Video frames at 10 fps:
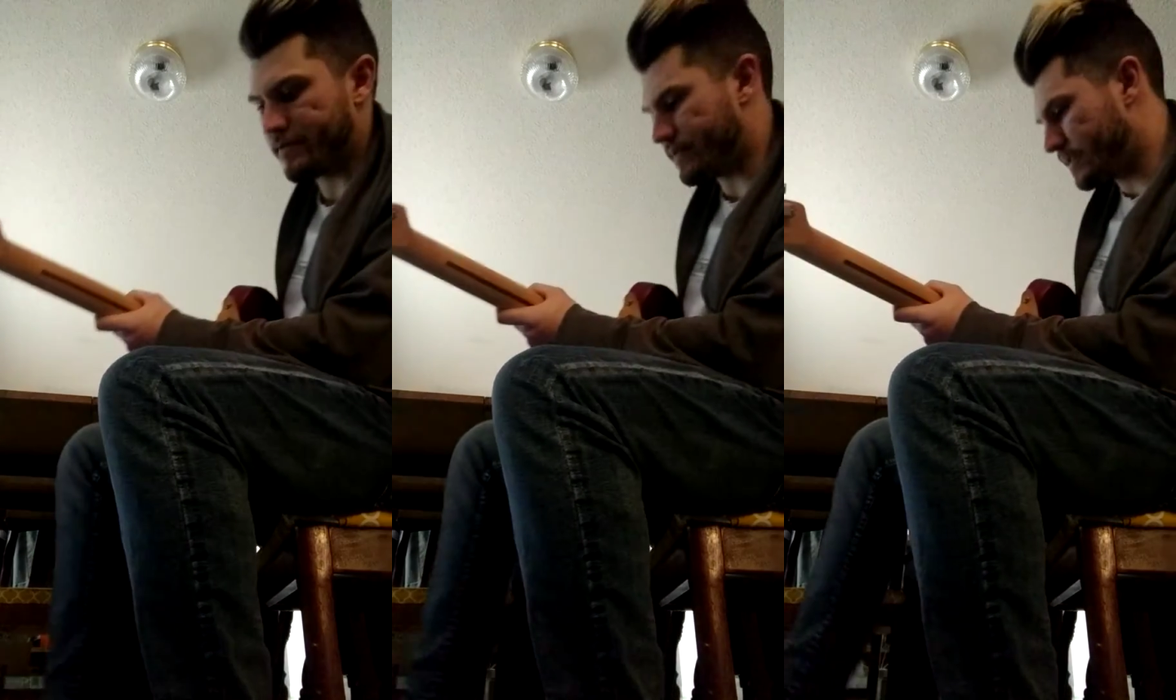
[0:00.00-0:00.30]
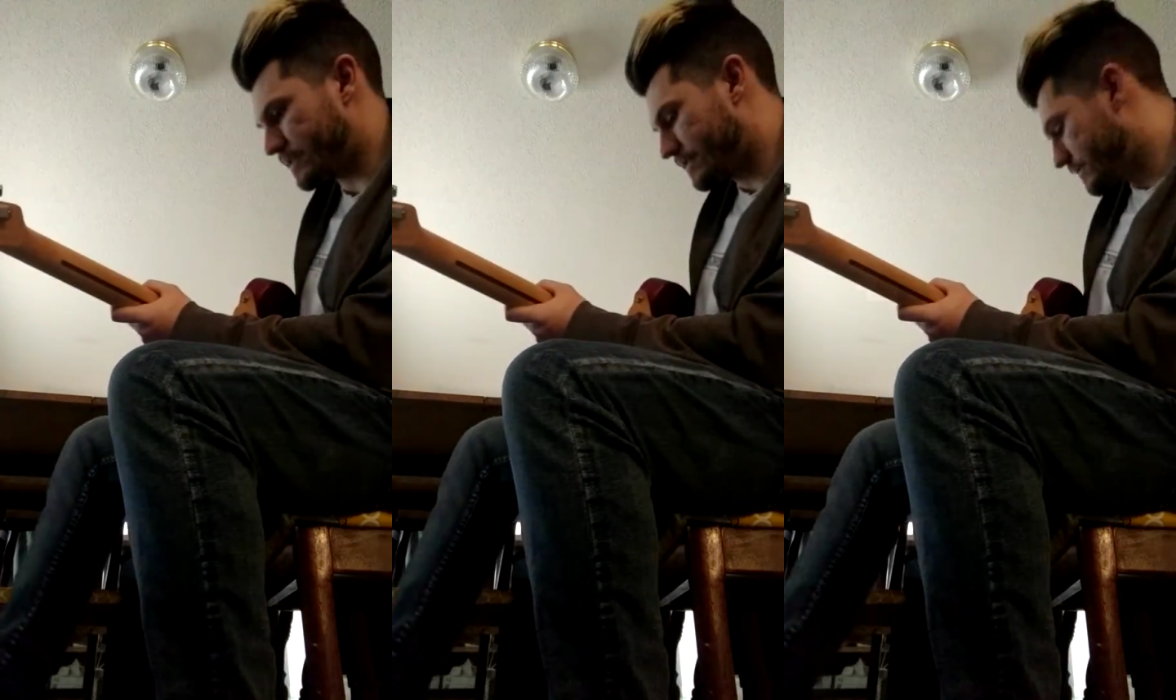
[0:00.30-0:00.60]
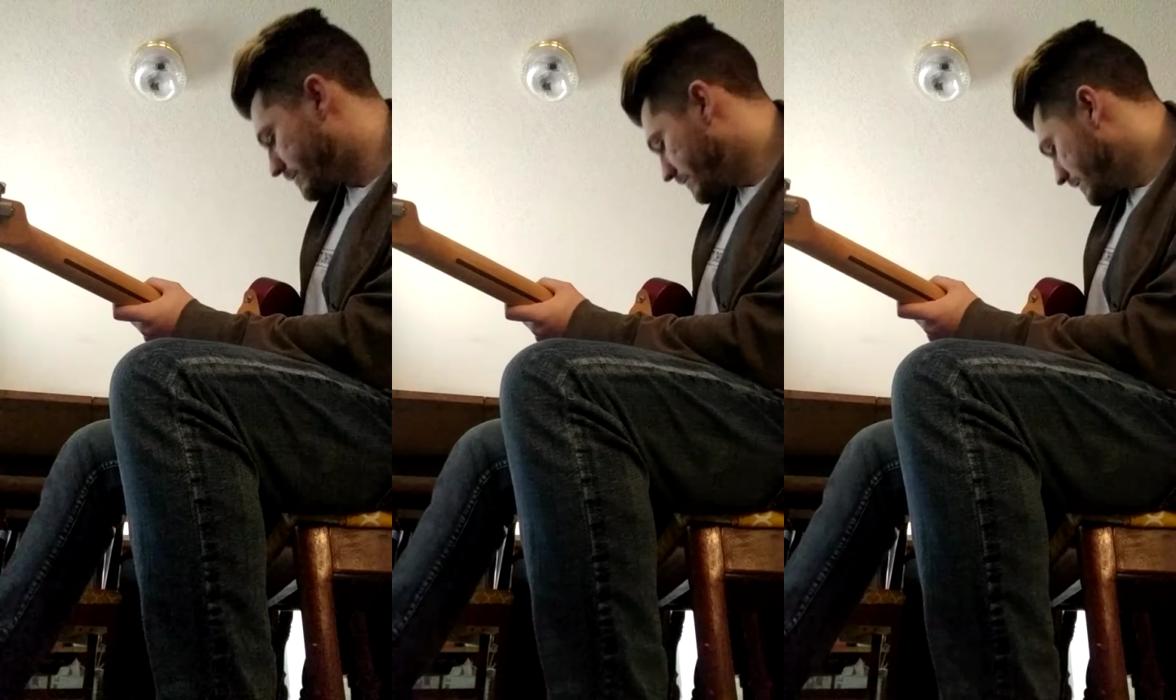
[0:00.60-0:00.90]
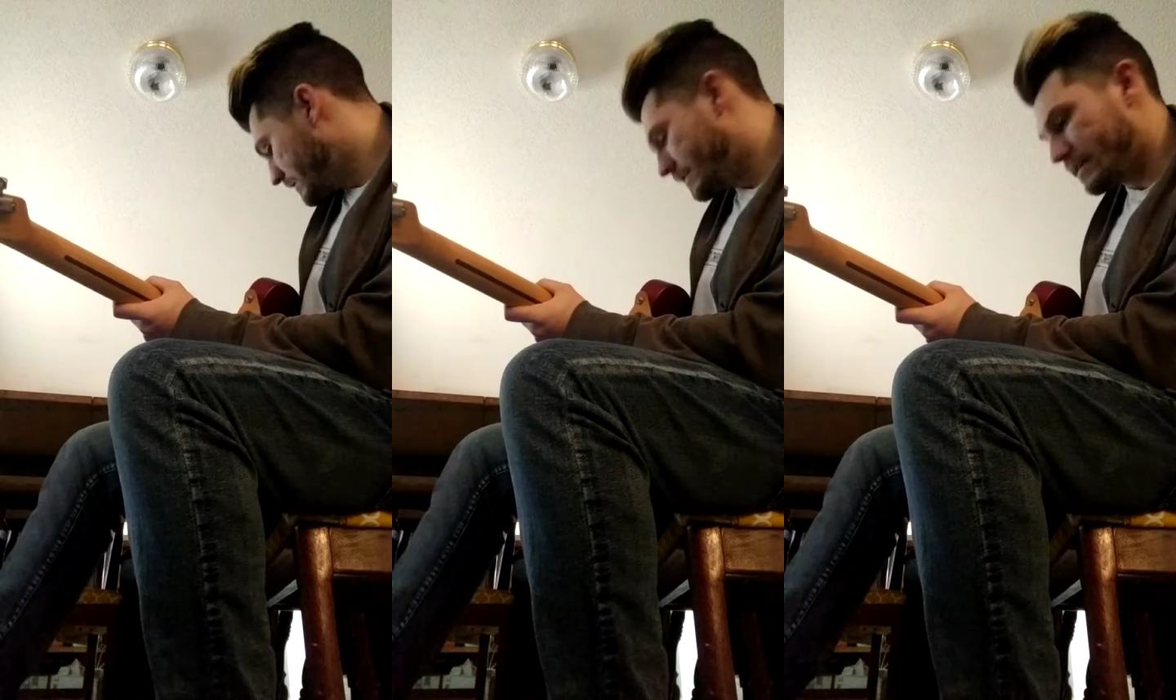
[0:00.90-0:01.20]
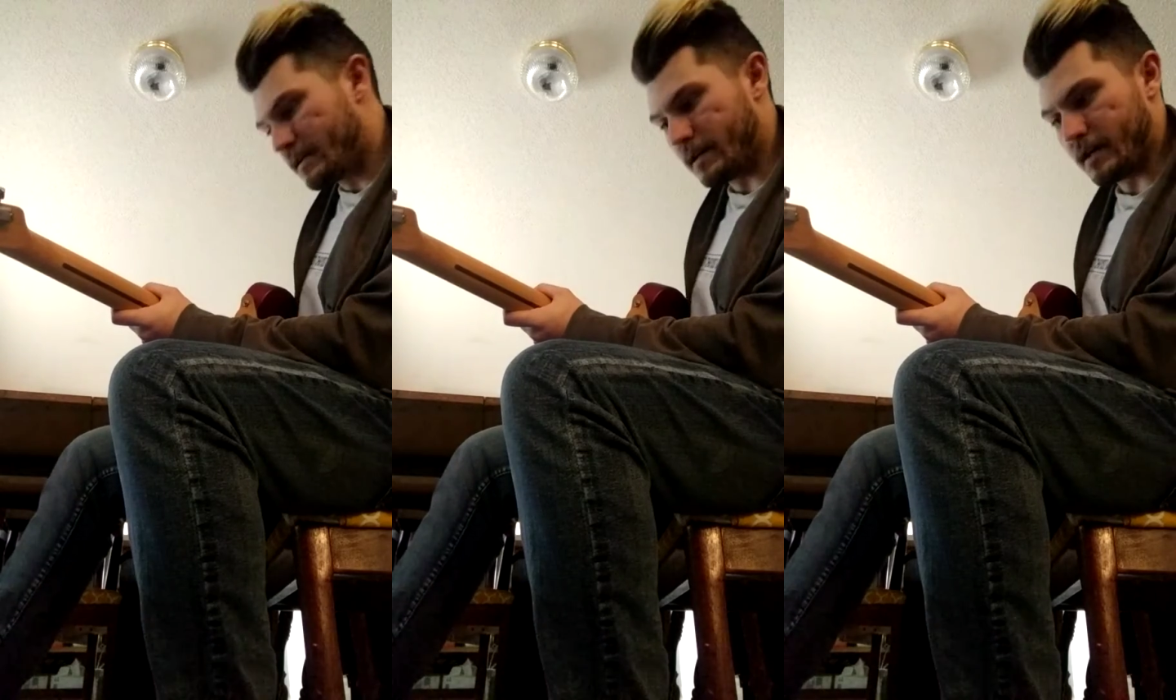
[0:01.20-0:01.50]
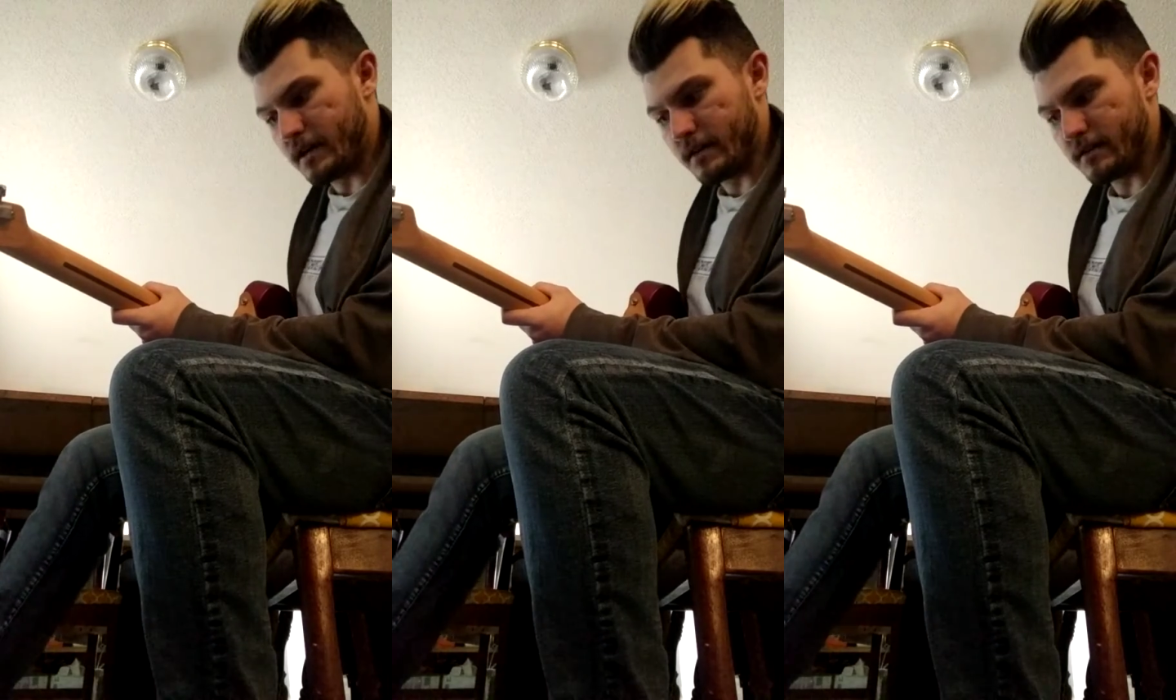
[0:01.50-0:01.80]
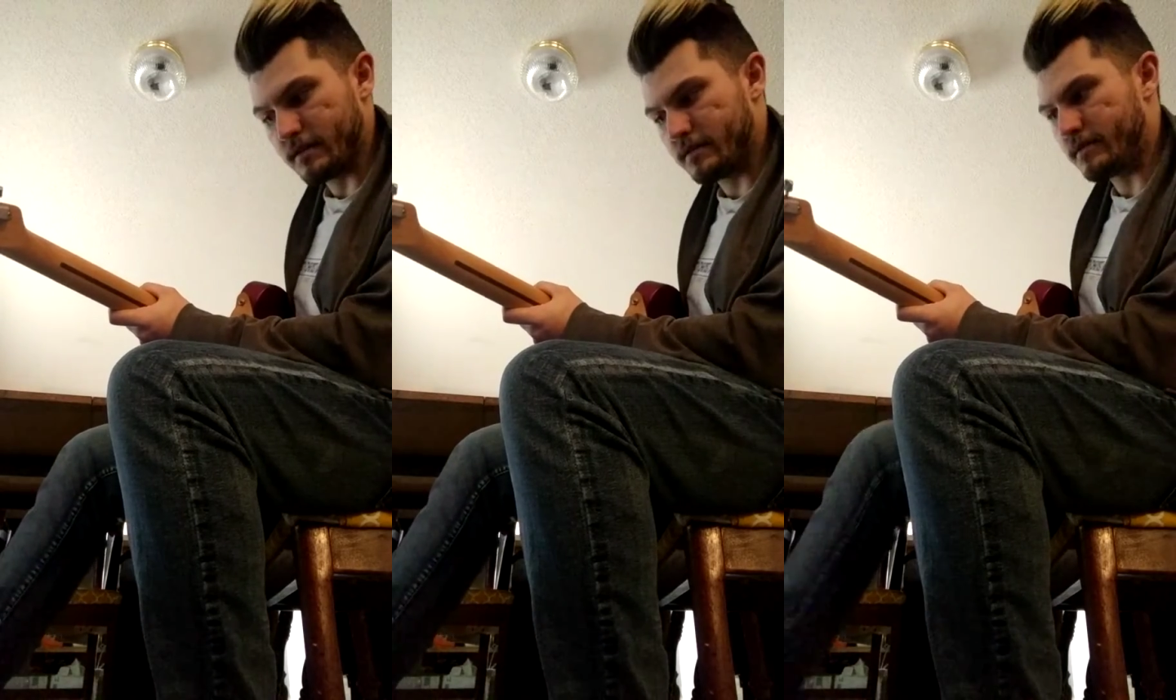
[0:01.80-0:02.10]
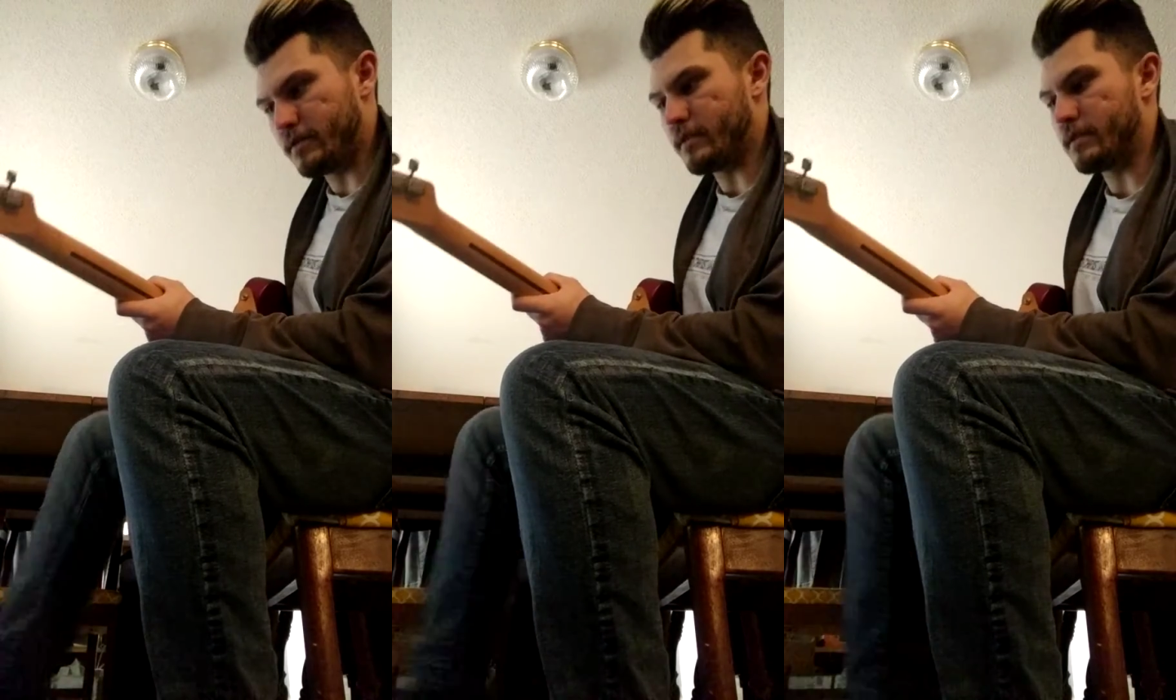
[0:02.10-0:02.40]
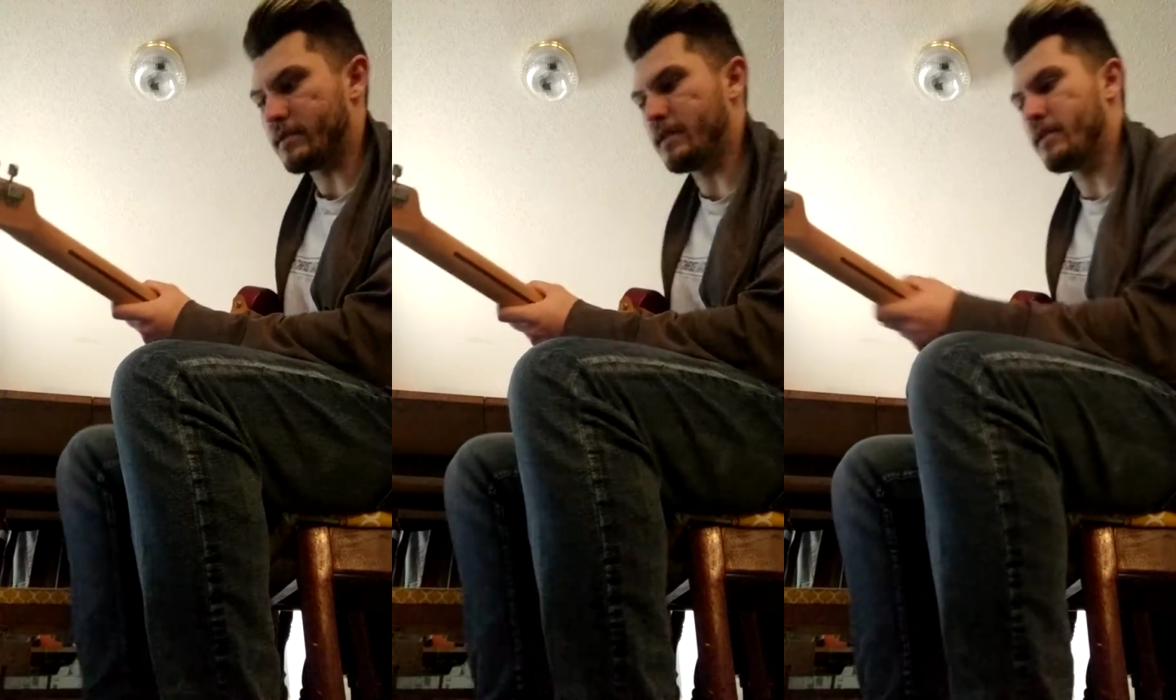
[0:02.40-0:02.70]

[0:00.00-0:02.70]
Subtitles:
First, you can